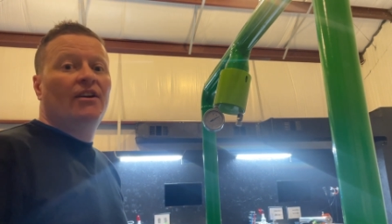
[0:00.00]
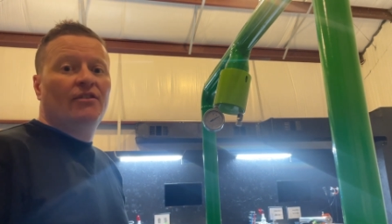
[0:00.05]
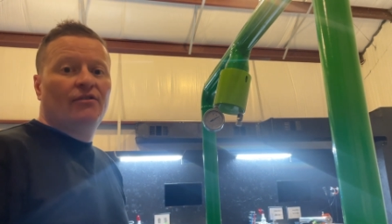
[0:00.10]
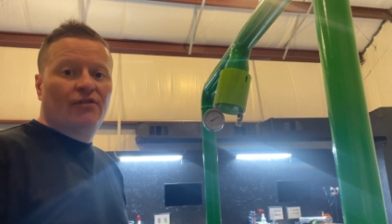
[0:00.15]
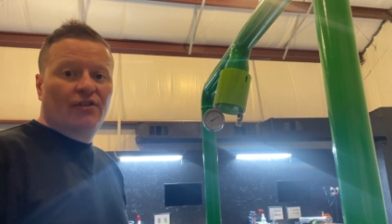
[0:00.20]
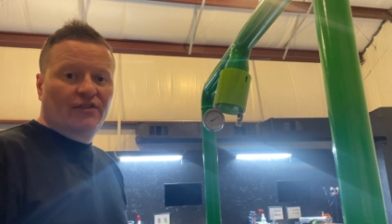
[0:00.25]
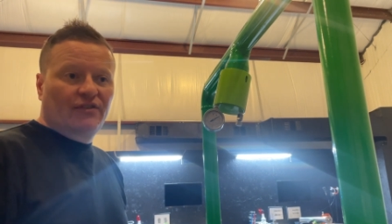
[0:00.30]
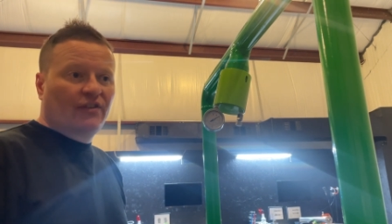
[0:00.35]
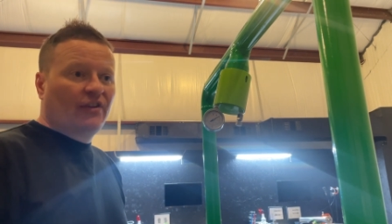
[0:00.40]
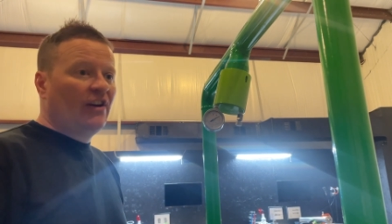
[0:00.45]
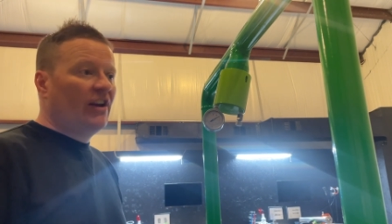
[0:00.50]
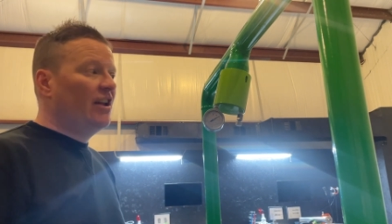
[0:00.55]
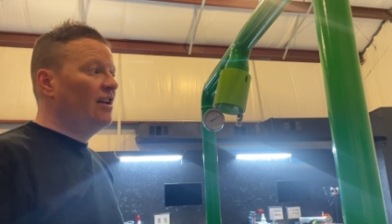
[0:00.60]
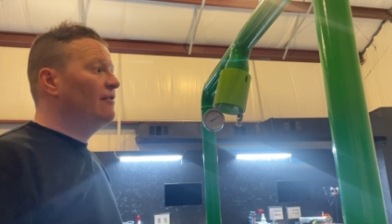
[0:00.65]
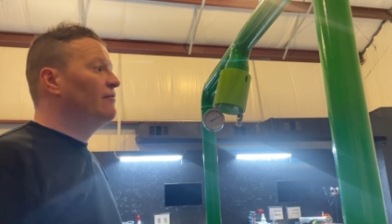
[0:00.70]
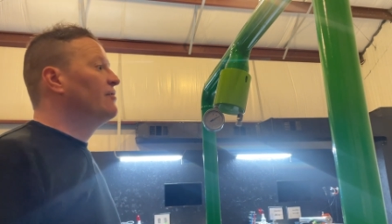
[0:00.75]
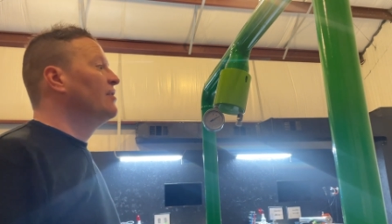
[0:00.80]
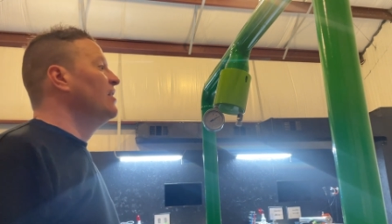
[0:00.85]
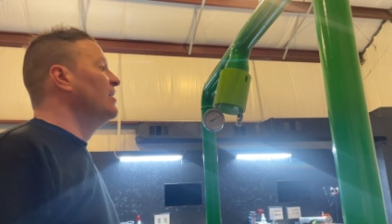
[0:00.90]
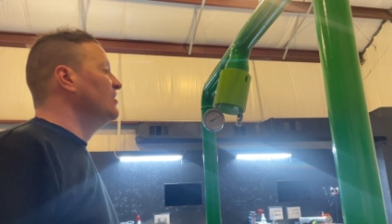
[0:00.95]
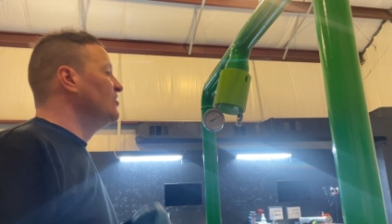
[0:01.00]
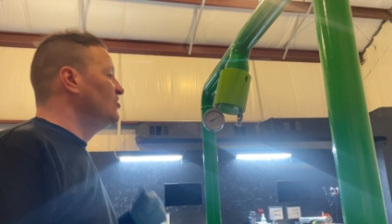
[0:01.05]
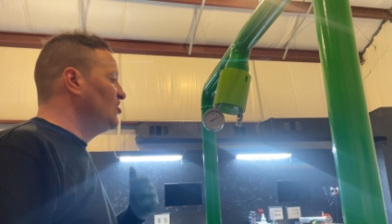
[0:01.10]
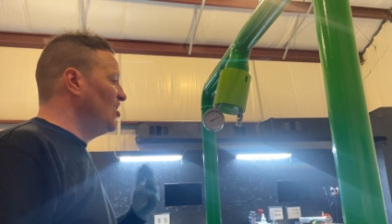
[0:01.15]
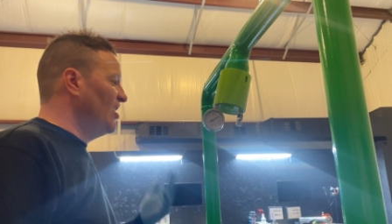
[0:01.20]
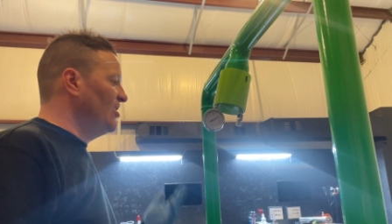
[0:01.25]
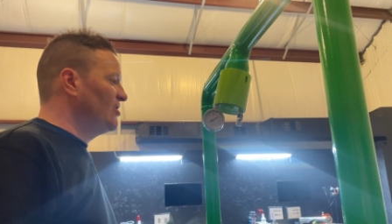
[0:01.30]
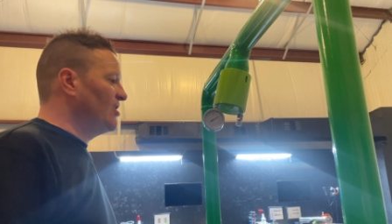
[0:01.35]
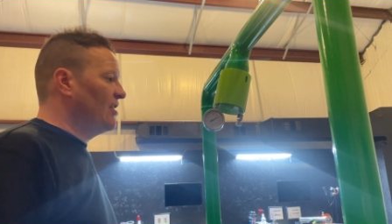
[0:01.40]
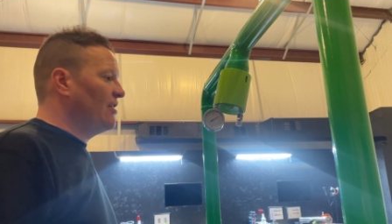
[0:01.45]
retrieve,
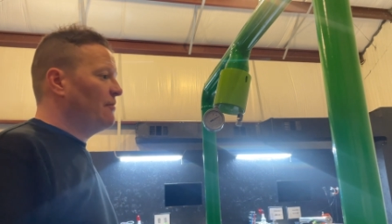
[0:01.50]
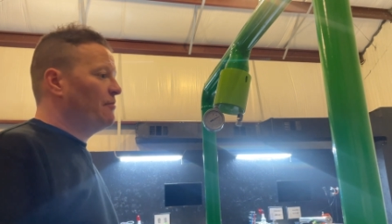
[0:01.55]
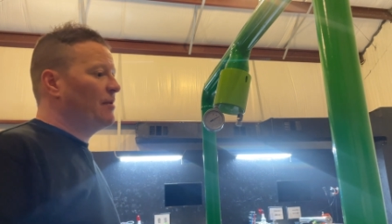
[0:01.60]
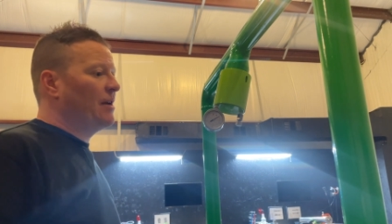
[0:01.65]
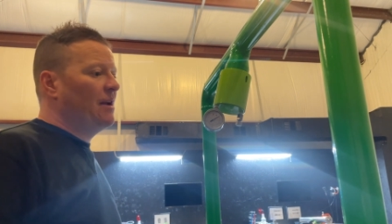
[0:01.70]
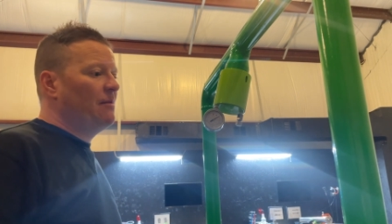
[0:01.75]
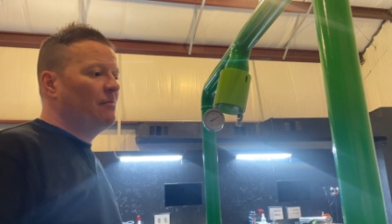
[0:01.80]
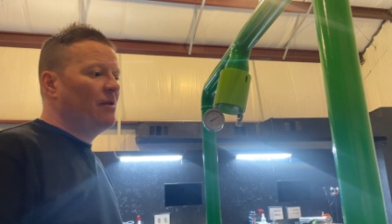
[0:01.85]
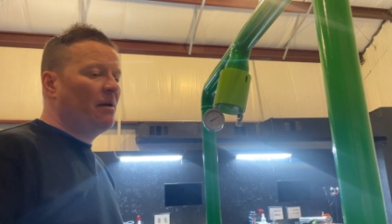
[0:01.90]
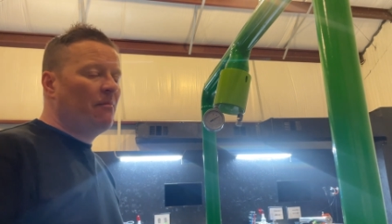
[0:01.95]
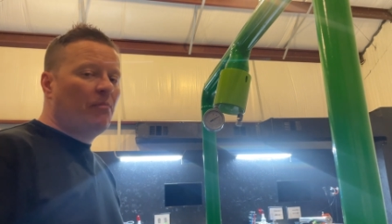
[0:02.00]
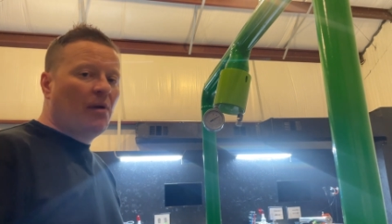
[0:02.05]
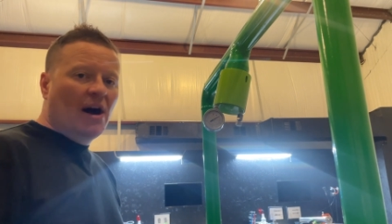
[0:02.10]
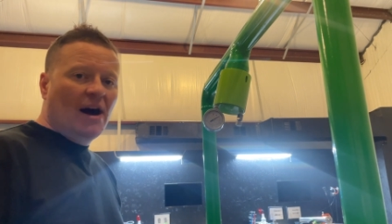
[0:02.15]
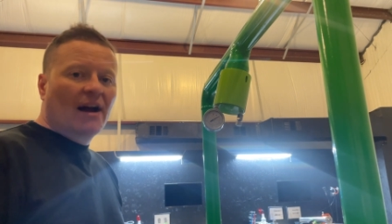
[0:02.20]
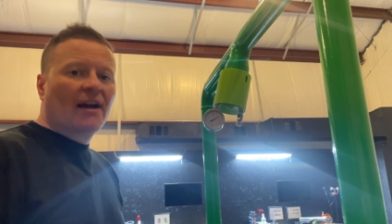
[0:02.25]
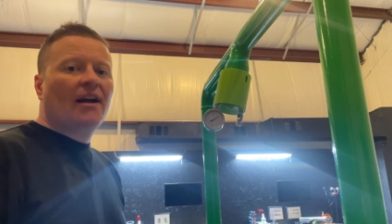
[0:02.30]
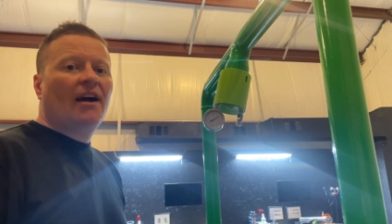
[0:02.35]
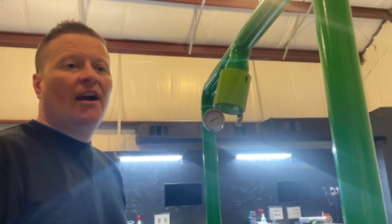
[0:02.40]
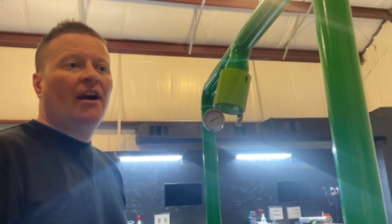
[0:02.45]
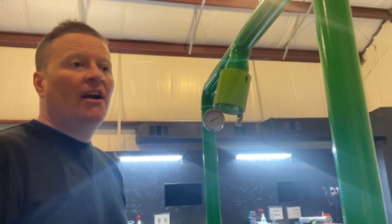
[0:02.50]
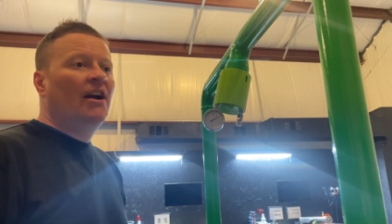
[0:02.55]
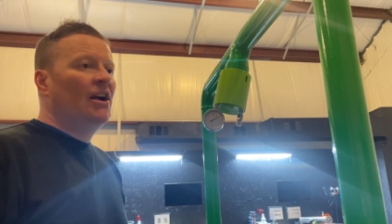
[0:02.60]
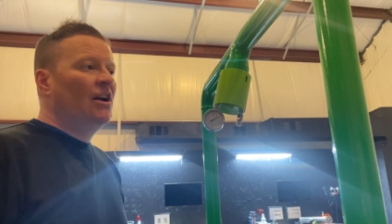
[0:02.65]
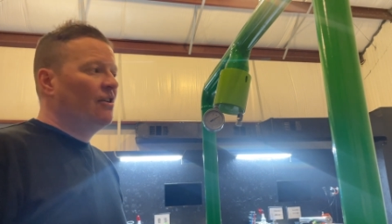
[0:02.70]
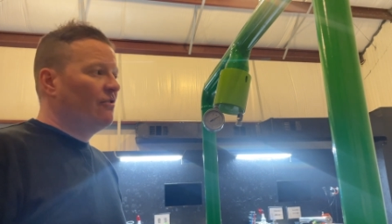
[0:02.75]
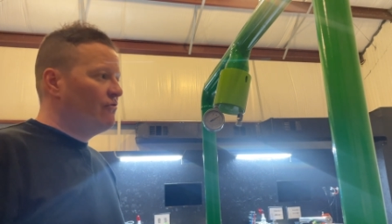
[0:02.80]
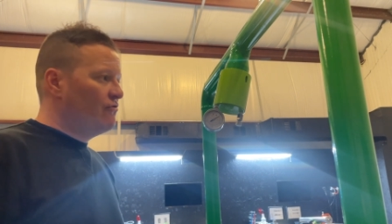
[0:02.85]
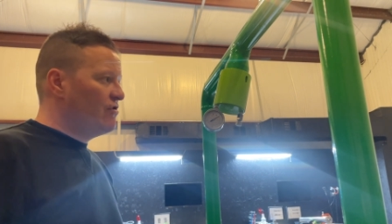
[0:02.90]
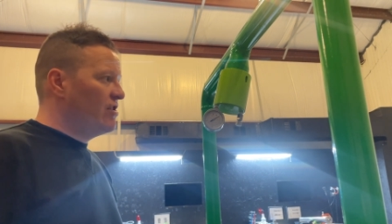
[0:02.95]
change out the primary parker,
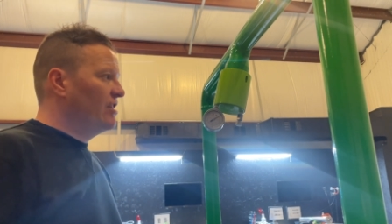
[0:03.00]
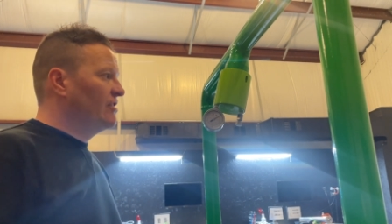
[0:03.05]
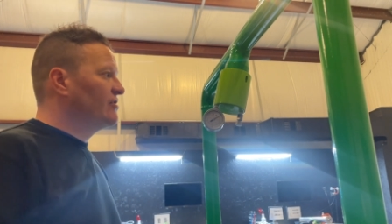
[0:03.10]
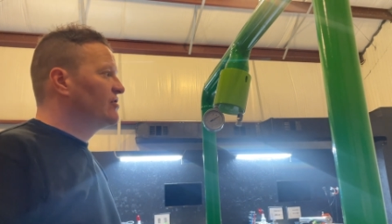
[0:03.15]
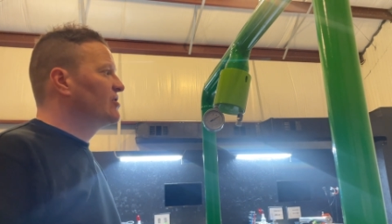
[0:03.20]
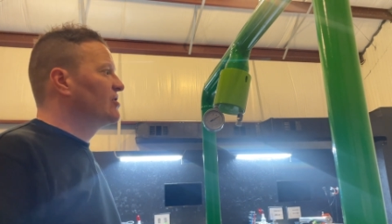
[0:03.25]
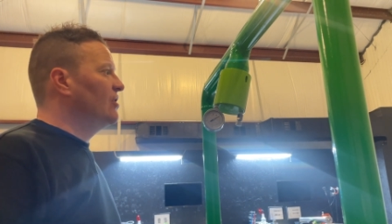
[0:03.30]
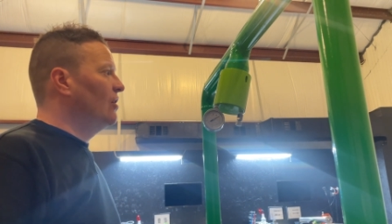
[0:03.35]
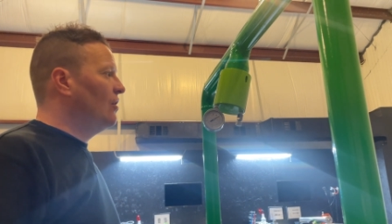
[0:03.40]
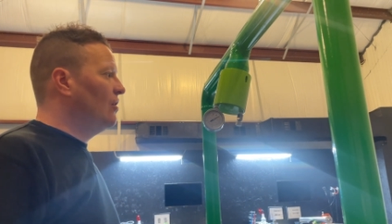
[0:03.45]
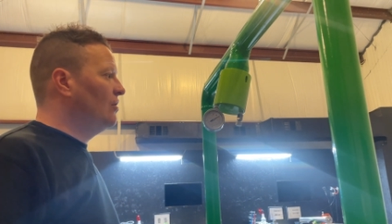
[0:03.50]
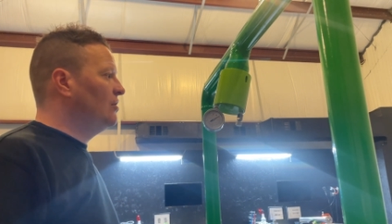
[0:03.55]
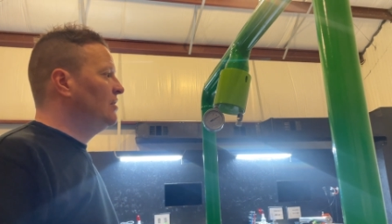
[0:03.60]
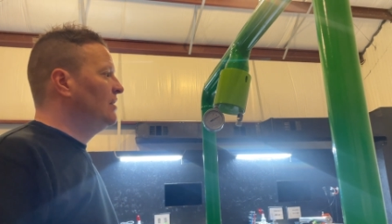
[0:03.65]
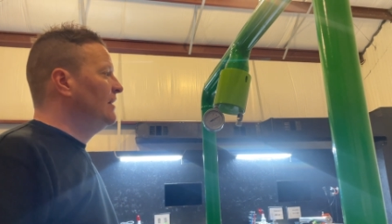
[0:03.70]
reinstall,